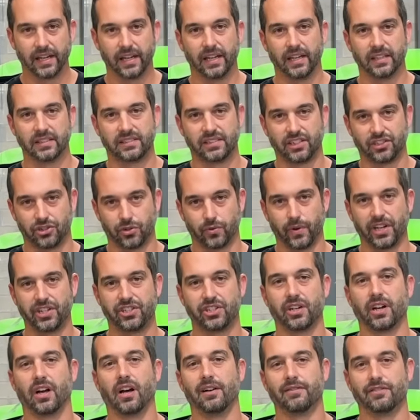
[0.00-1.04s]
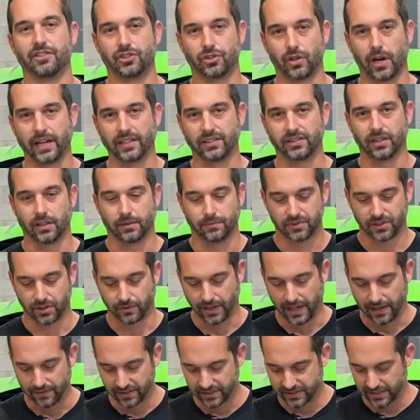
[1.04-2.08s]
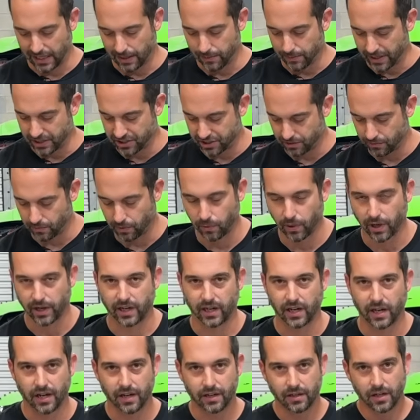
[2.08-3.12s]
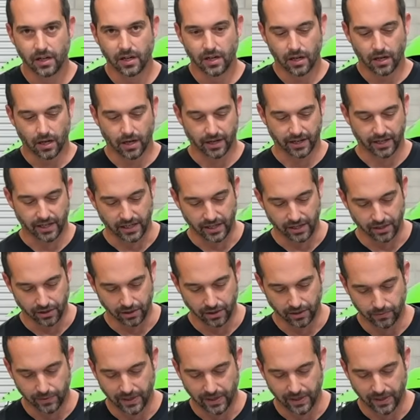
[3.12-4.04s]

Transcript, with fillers: in situation of a dry sump. So we have the same engine we're working on, our Coyote.